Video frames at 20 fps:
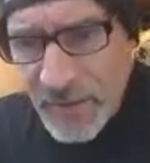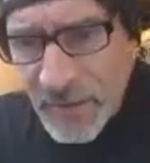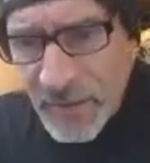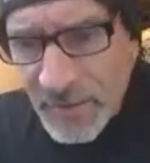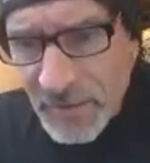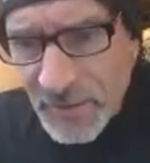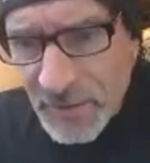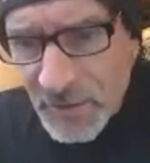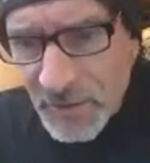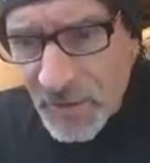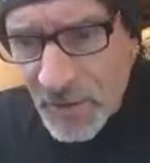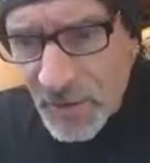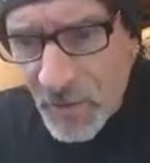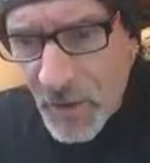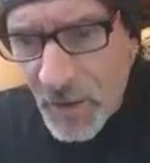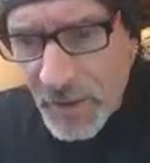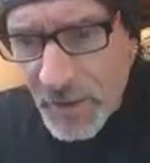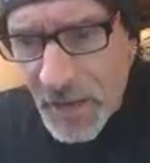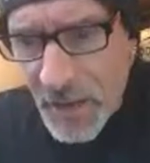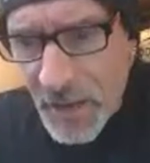You're well.
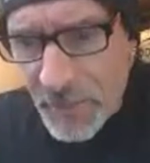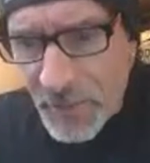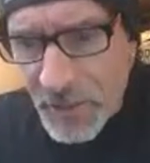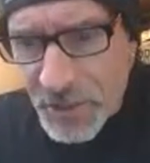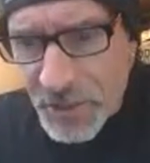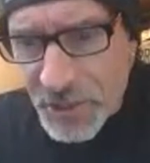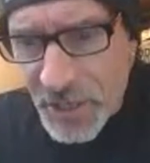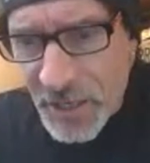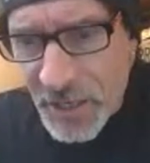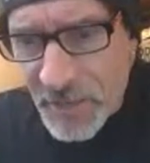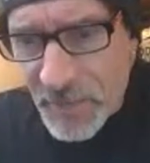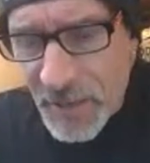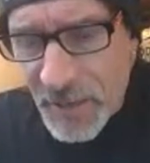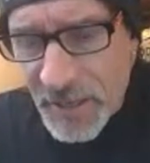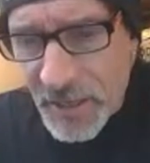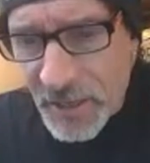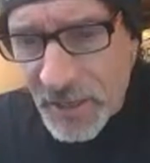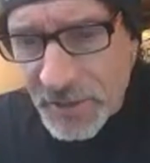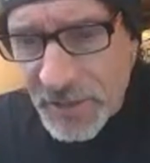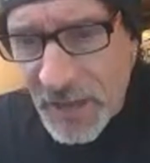Yeah, I appreciate it, buddy.
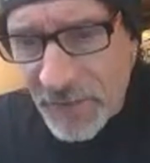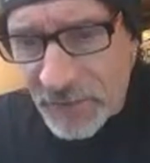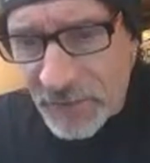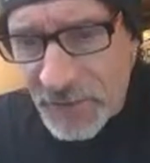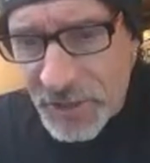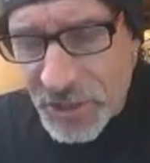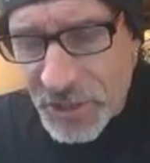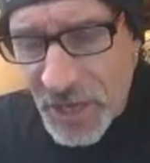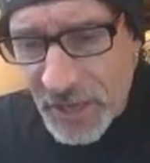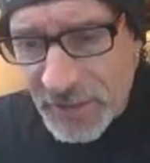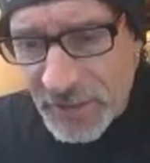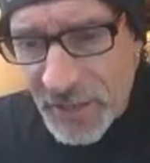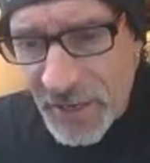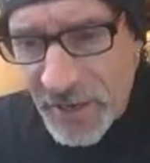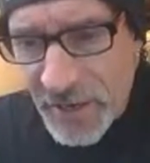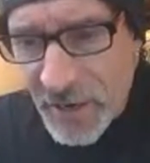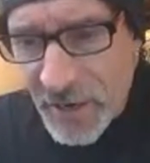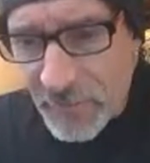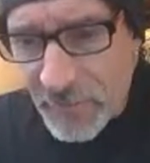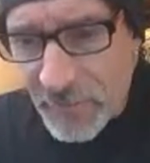I'll definitely check that
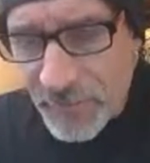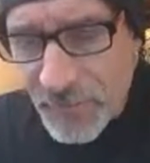out.